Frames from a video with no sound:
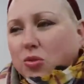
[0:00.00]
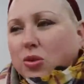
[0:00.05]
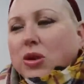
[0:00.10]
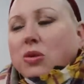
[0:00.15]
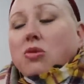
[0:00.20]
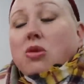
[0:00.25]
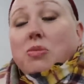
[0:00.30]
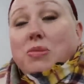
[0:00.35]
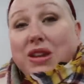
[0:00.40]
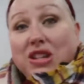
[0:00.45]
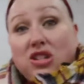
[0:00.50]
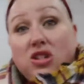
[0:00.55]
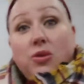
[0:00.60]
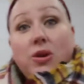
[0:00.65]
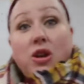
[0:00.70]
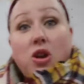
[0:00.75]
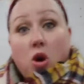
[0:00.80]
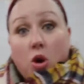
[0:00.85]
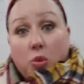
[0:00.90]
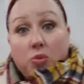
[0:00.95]
We will be
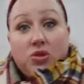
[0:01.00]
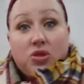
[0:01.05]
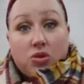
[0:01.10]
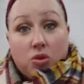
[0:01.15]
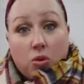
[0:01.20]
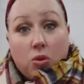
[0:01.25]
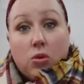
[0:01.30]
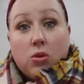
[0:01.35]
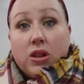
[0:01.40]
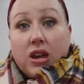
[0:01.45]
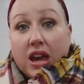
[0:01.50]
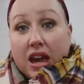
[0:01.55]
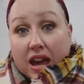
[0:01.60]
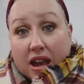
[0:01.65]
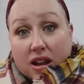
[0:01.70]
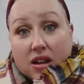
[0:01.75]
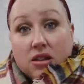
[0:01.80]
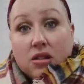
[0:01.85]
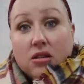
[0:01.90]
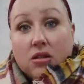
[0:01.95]
doing homeschool
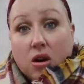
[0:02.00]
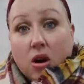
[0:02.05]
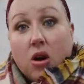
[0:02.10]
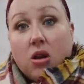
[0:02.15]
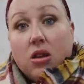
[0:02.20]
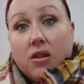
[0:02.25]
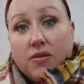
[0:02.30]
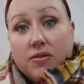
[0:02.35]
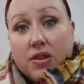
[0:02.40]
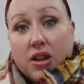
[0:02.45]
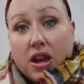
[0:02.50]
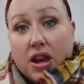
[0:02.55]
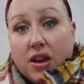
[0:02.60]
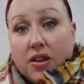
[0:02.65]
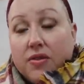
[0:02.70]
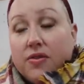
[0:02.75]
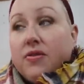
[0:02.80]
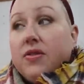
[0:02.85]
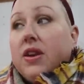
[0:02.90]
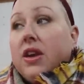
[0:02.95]
and all of
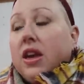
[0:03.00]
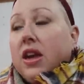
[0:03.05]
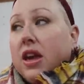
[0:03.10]
life